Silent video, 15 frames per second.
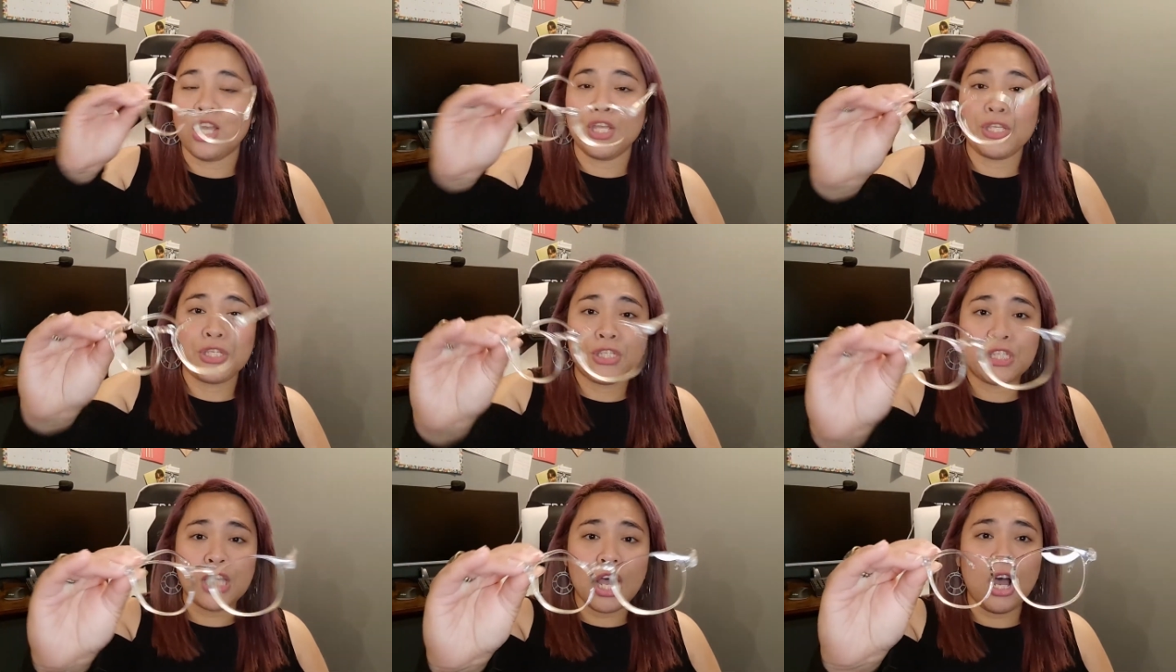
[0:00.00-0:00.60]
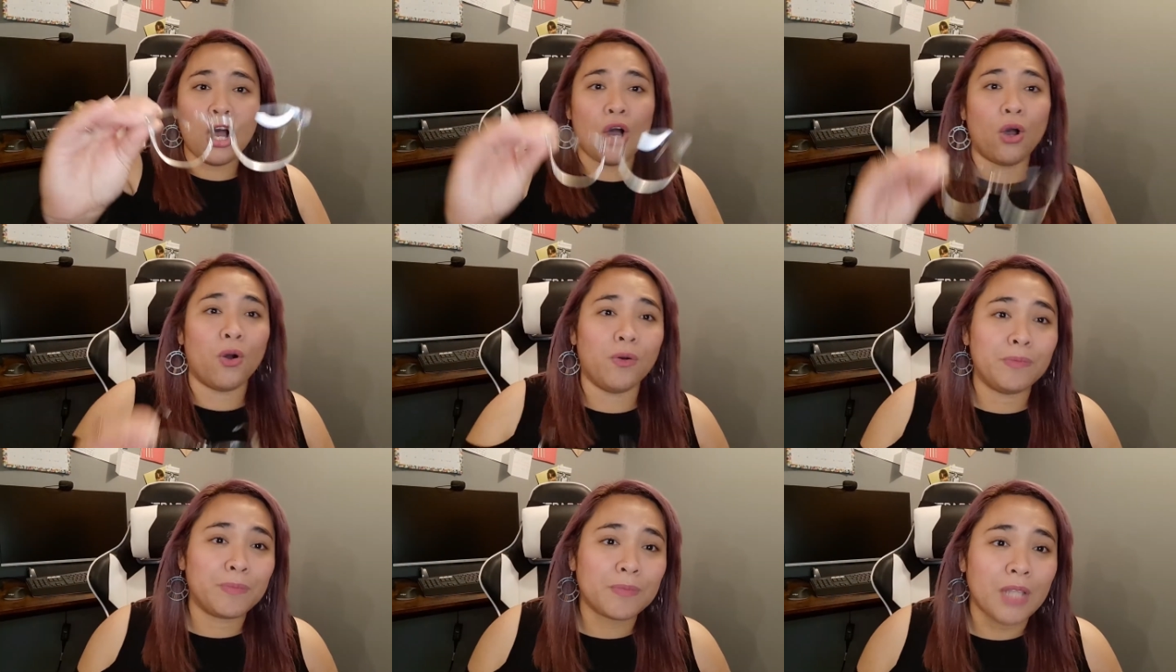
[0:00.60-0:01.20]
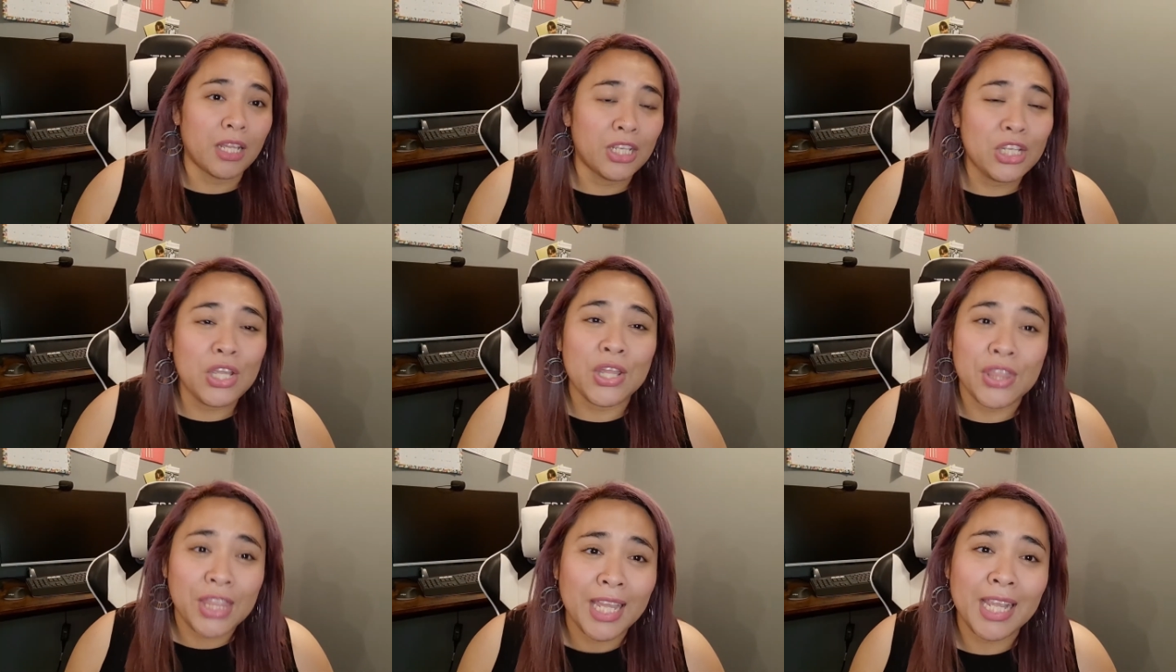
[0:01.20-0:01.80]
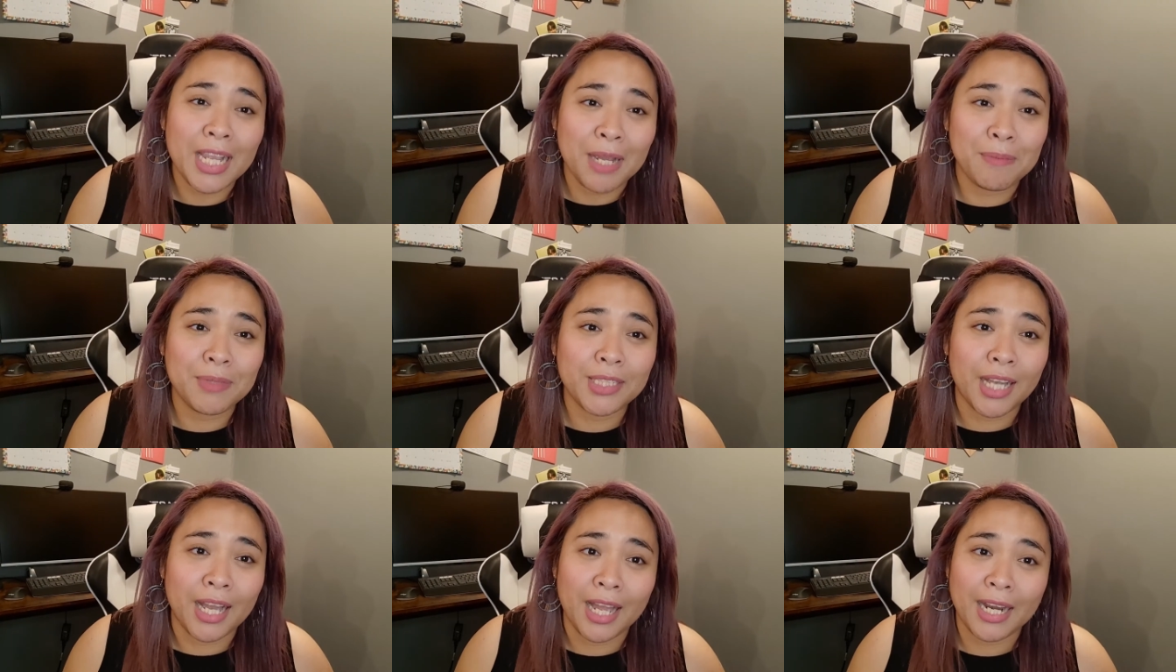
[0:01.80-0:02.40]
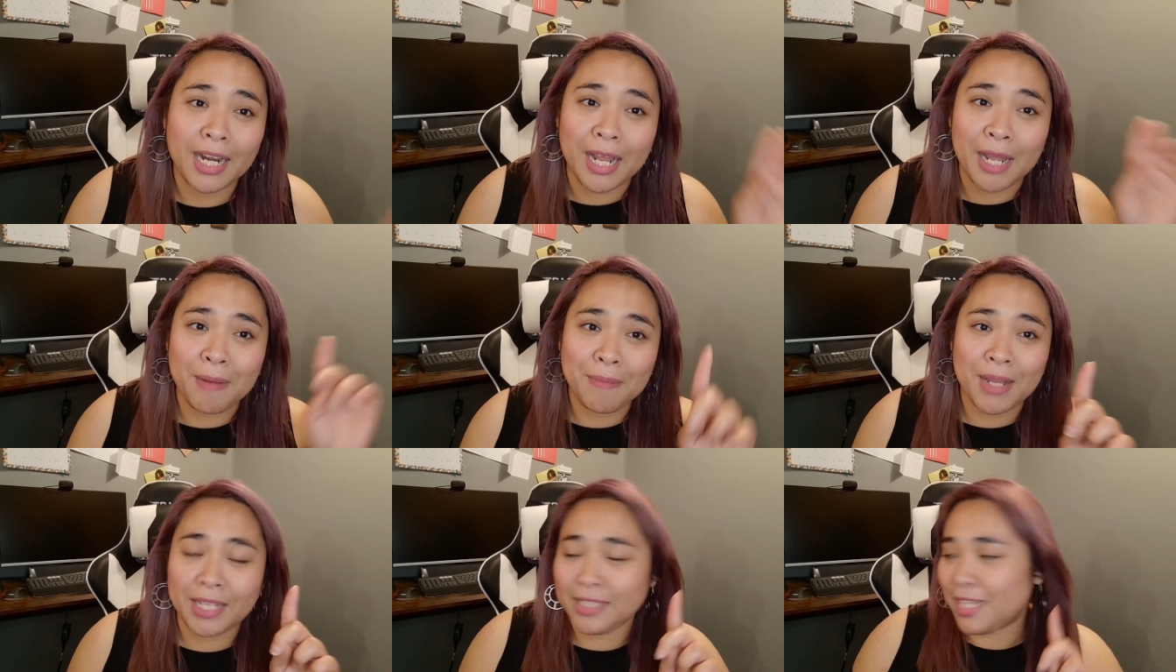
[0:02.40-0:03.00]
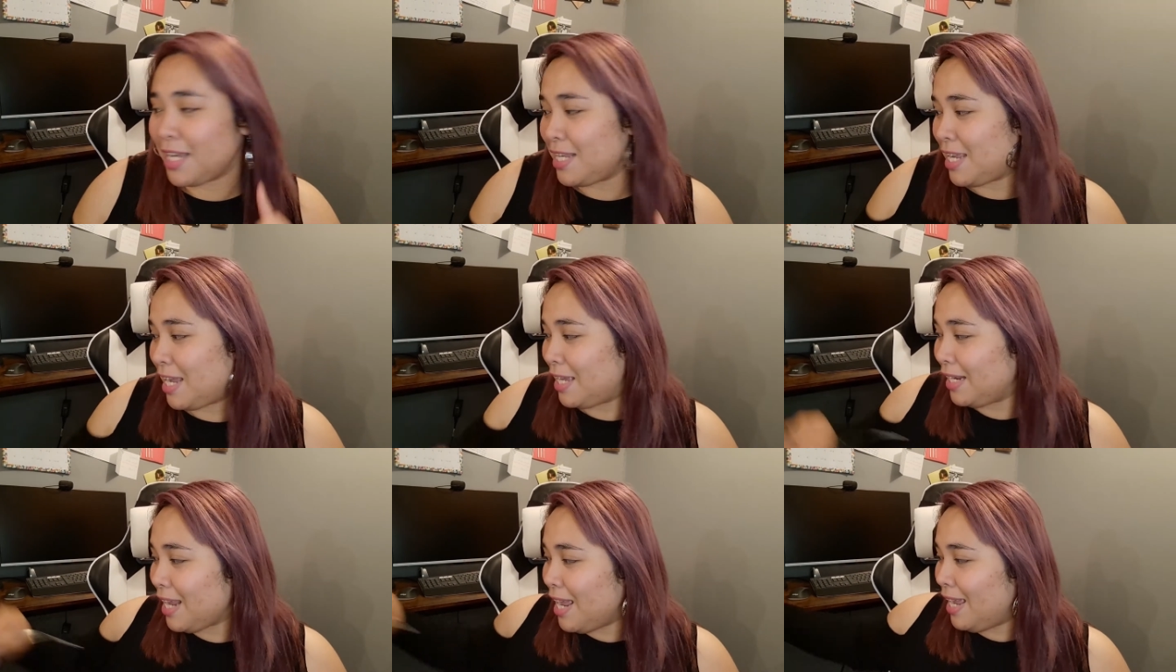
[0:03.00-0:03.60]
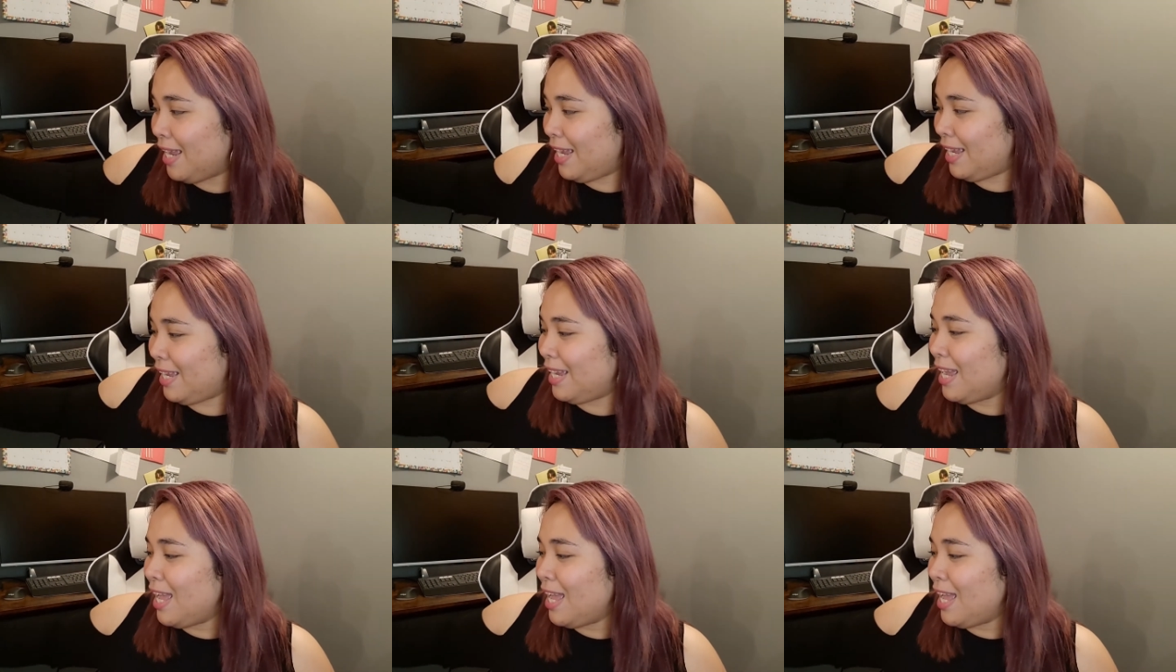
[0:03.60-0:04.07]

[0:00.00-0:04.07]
So, you think I'm done. I'm not done yet.